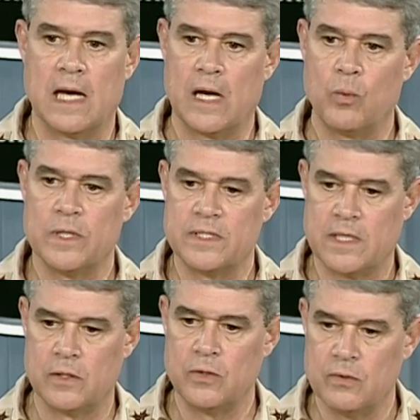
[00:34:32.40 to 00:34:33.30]
I would
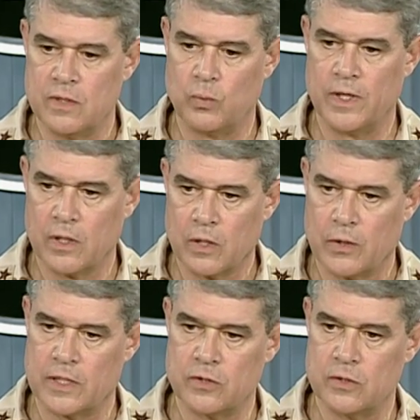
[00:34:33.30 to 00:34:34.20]
tell you that we are
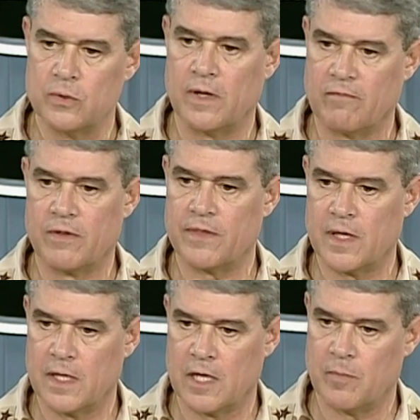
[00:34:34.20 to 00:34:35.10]
going to do
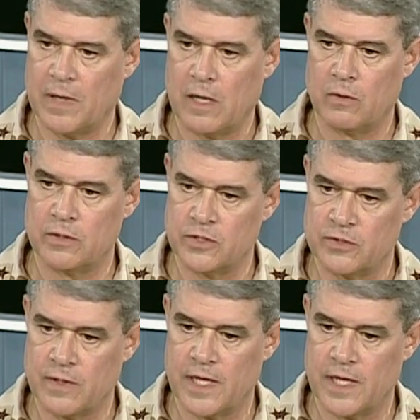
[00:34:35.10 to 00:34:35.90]
everything in our power to try